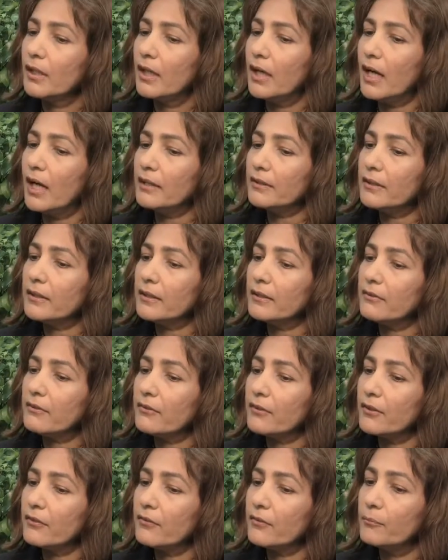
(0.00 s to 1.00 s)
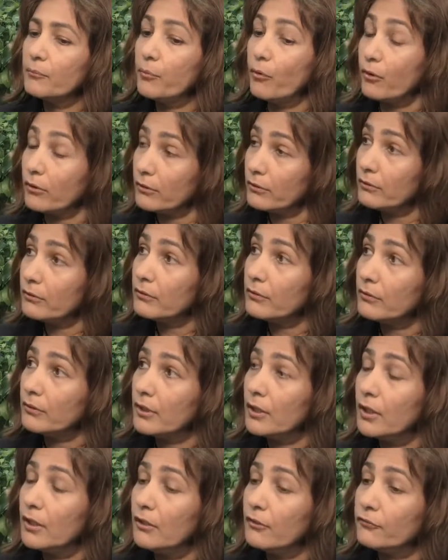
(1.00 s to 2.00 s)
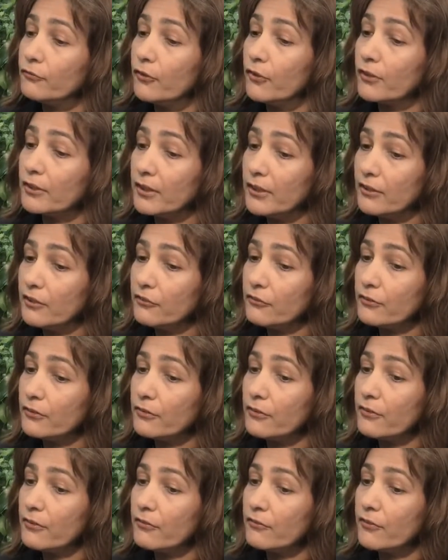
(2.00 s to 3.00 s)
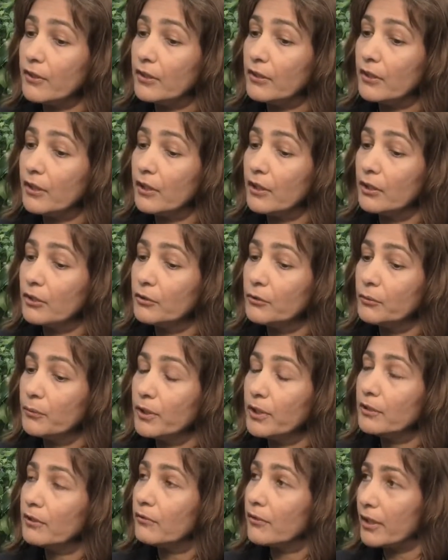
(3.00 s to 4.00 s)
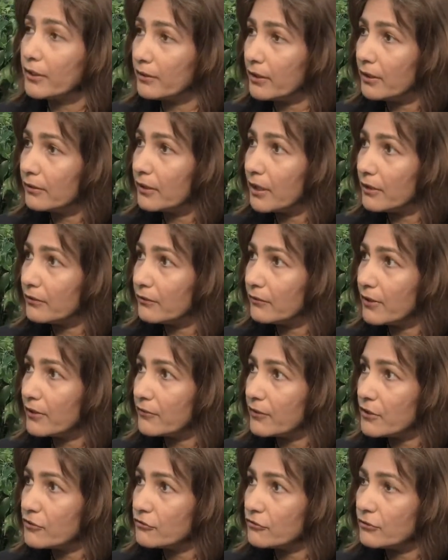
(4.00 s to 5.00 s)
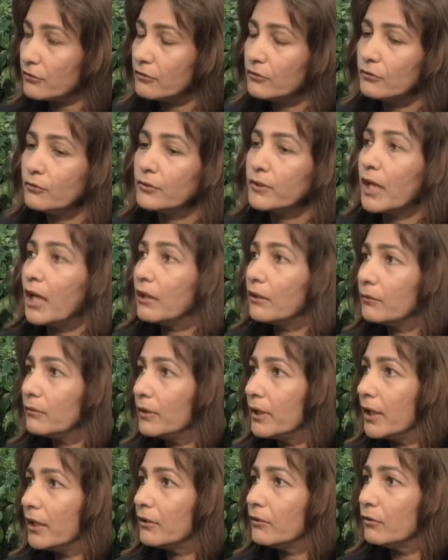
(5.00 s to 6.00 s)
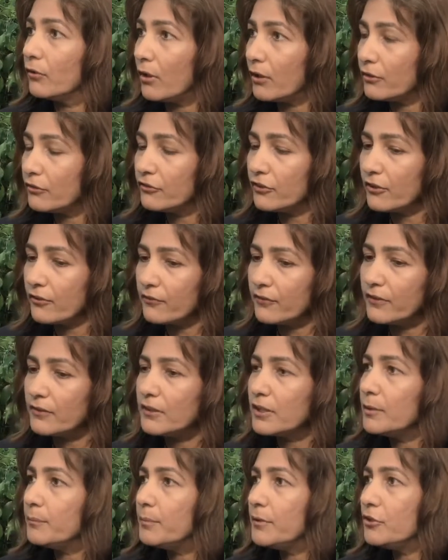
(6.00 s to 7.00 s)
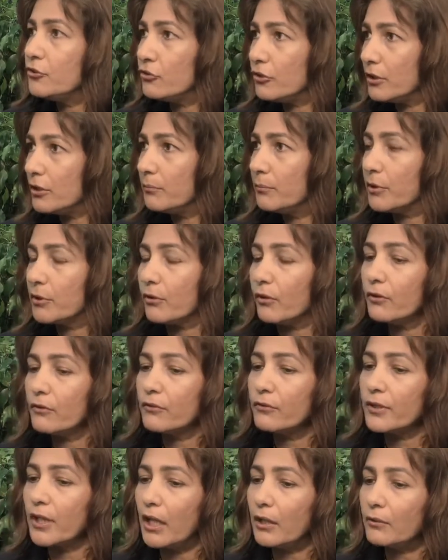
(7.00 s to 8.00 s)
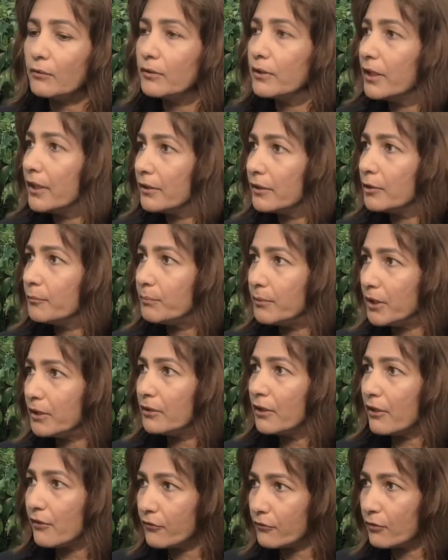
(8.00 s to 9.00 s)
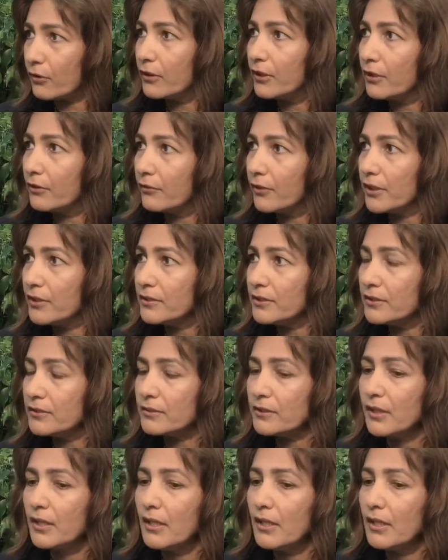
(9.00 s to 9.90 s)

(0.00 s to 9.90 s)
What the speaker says: I think it's important for clinicians when they are doing the right heart catheterization to calculate not just the TPG but also calculate the PA diastolic gradient,